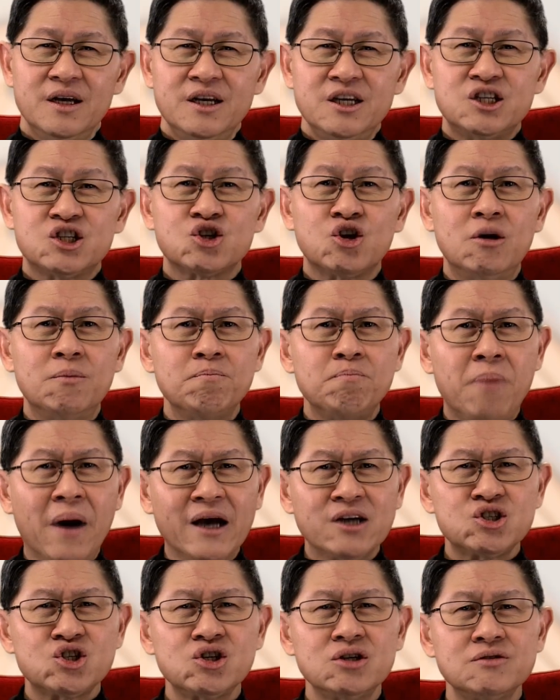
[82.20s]
His
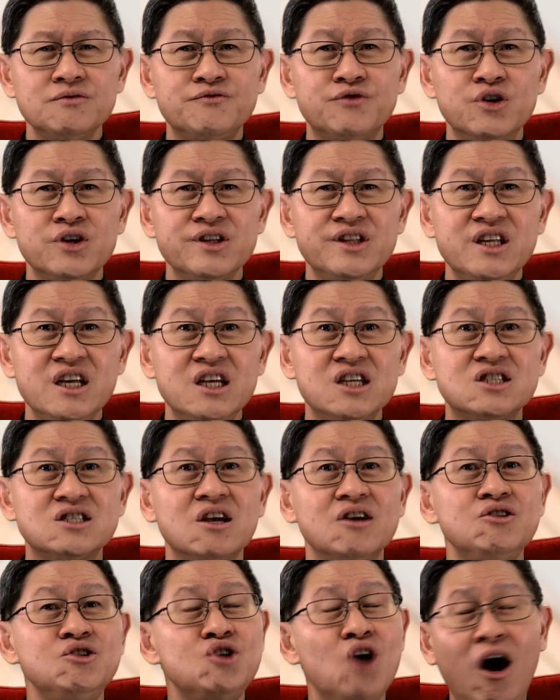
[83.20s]
compassion for
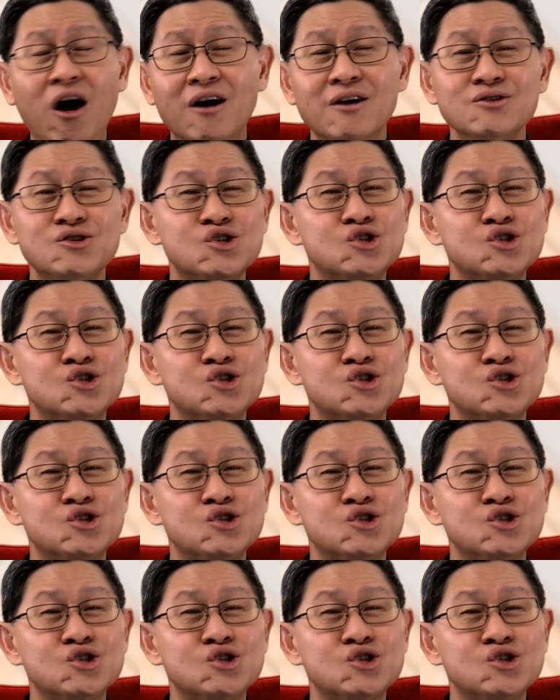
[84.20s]
these young